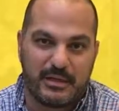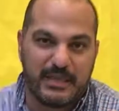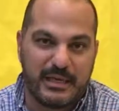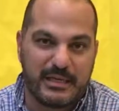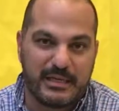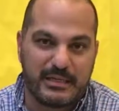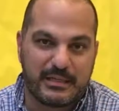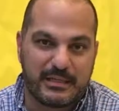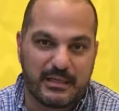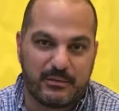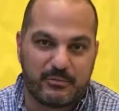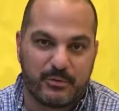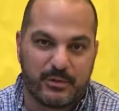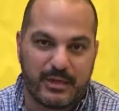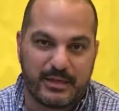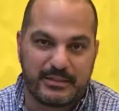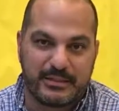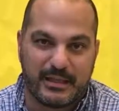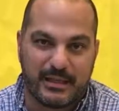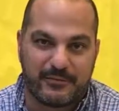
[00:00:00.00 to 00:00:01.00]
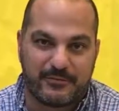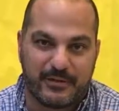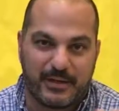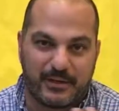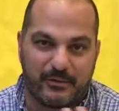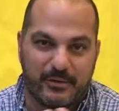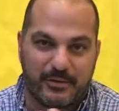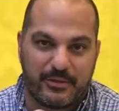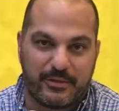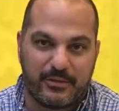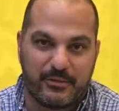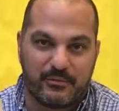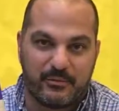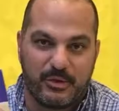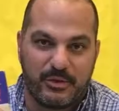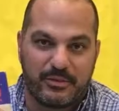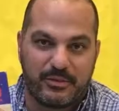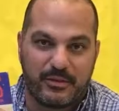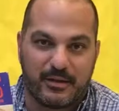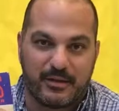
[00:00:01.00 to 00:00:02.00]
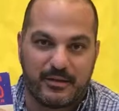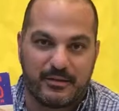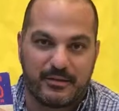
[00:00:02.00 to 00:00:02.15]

Any kid would identify with